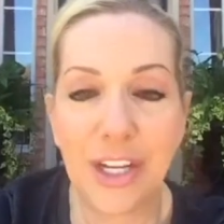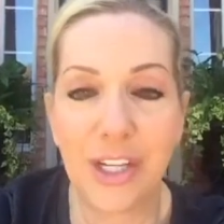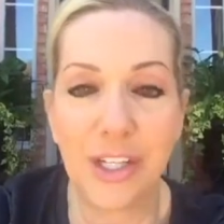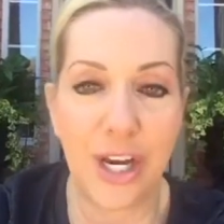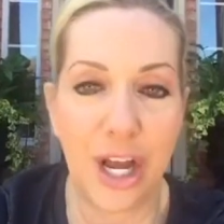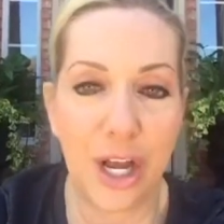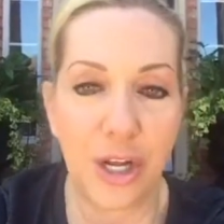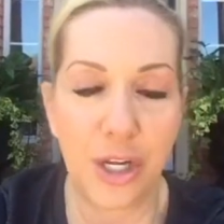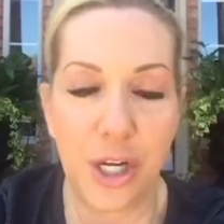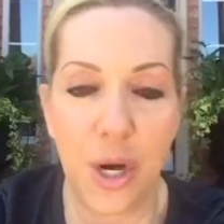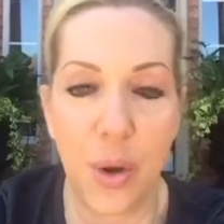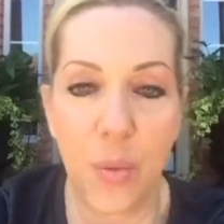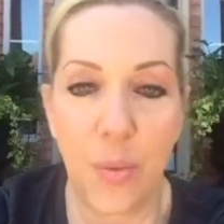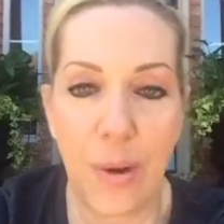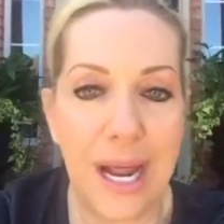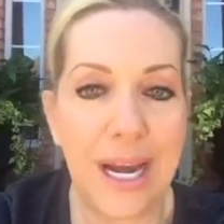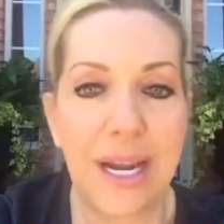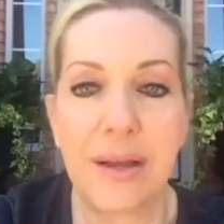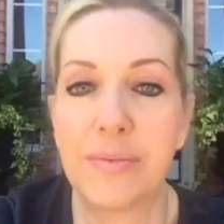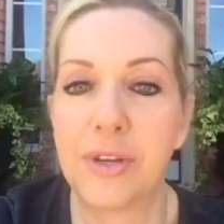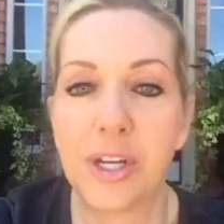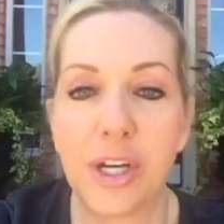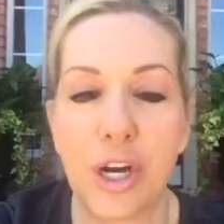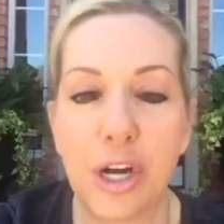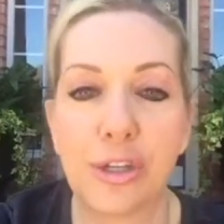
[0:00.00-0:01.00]
You don't want
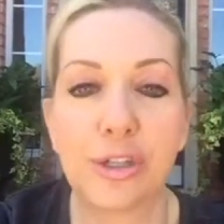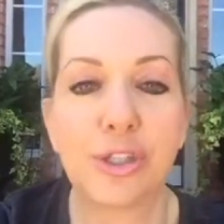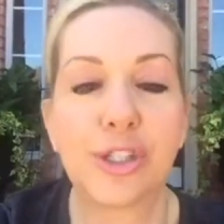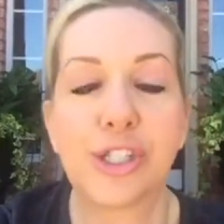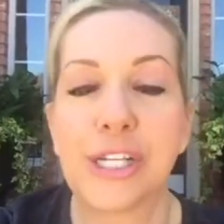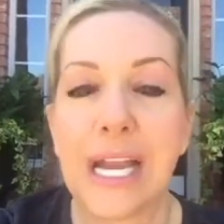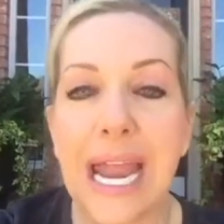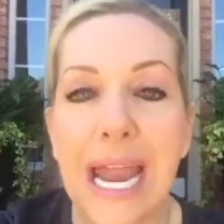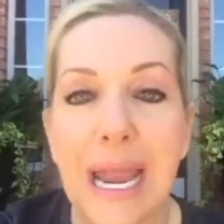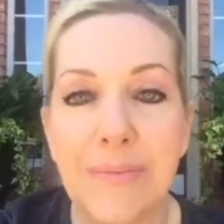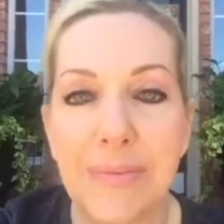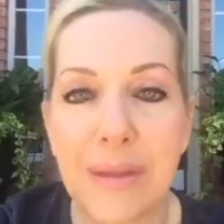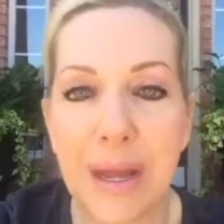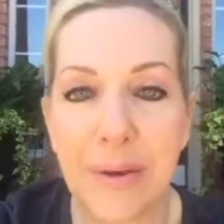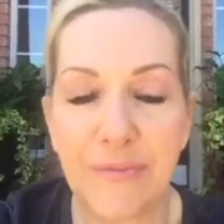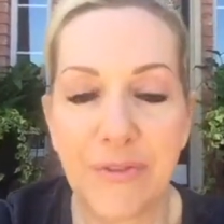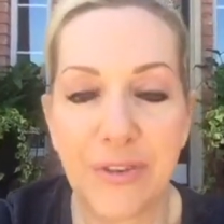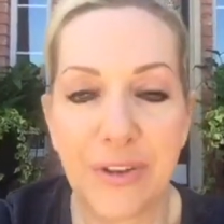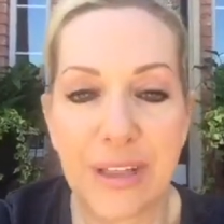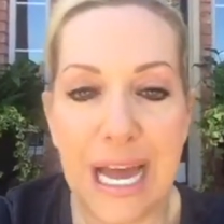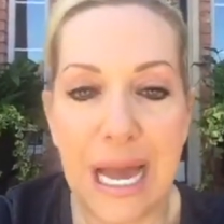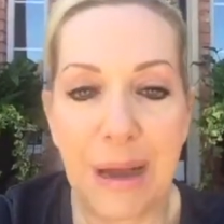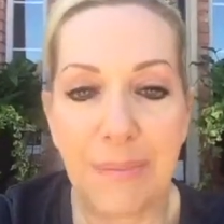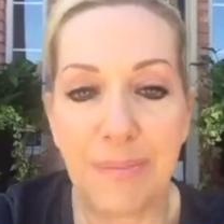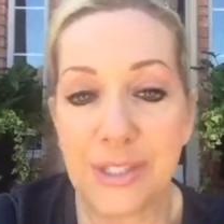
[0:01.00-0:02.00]
to, shame them for
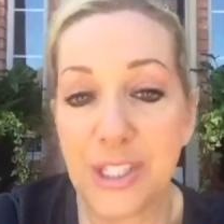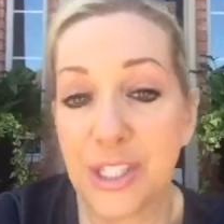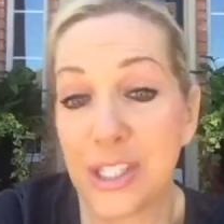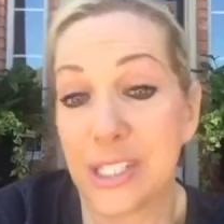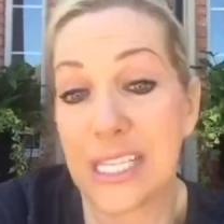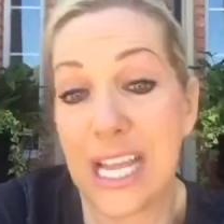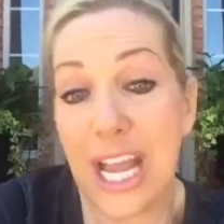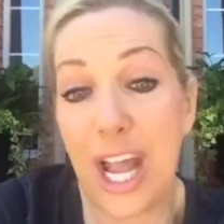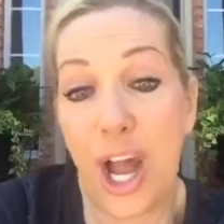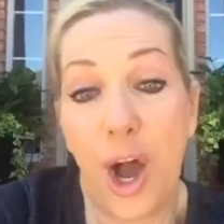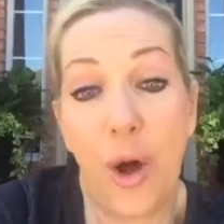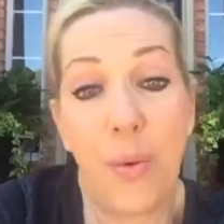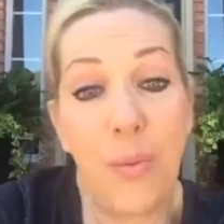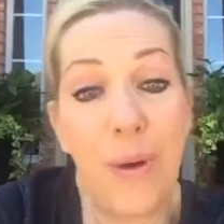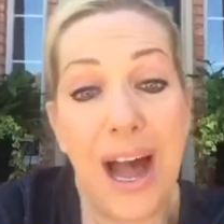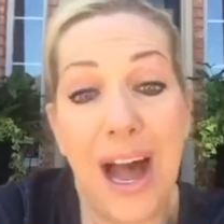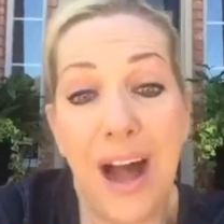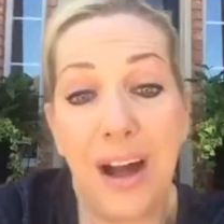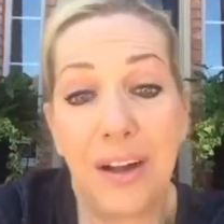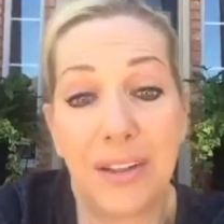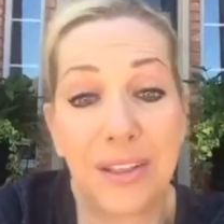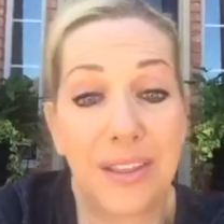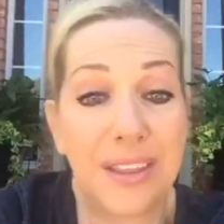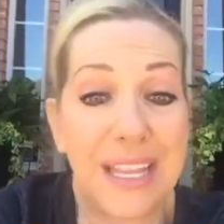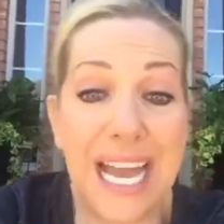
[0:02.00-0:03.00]
that, but just say, oh,
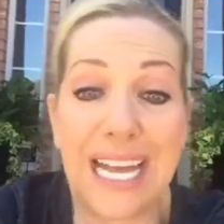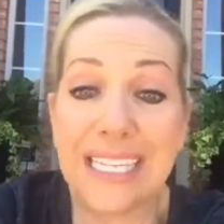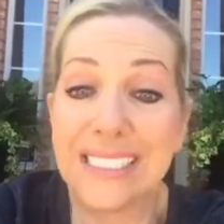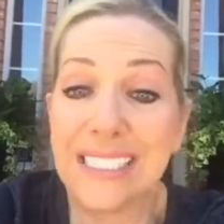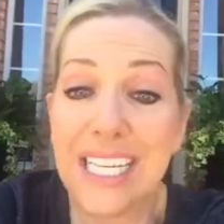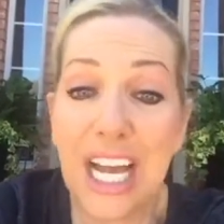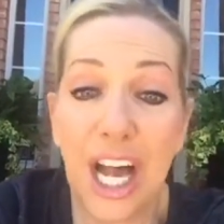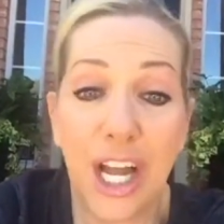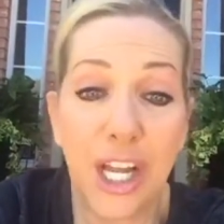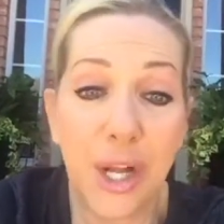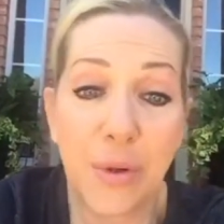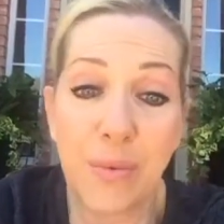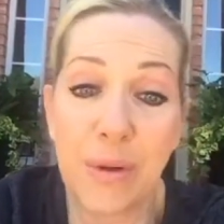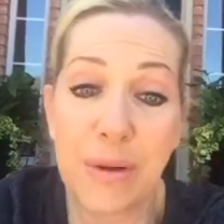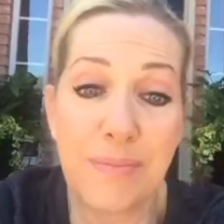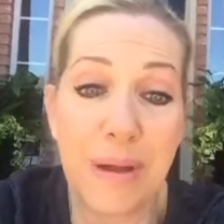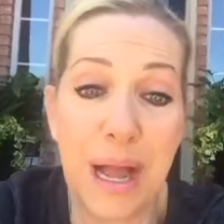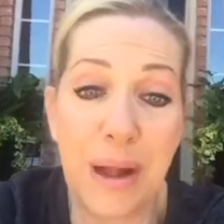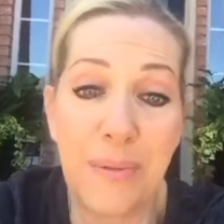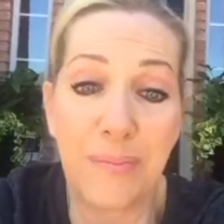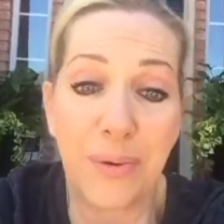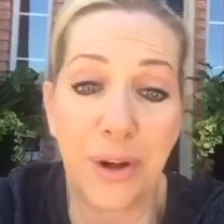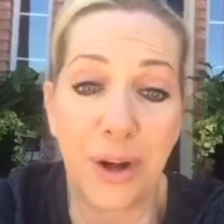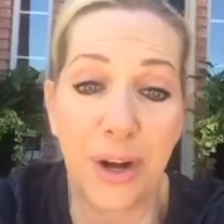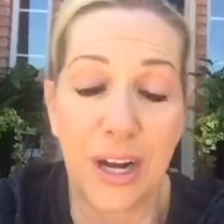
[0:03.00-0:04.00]
well, that's how you
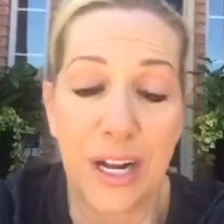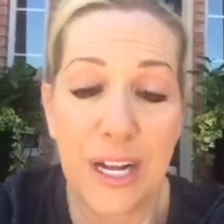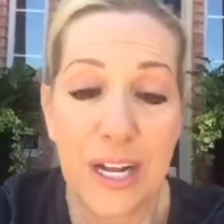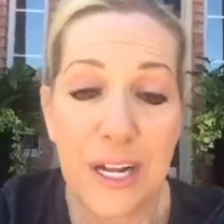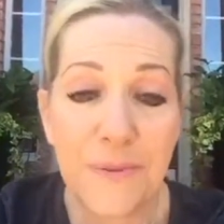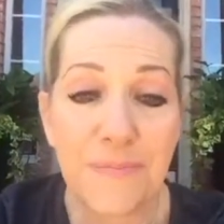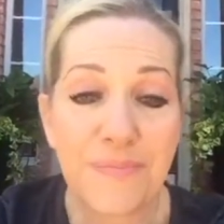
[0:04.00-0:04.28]
remember.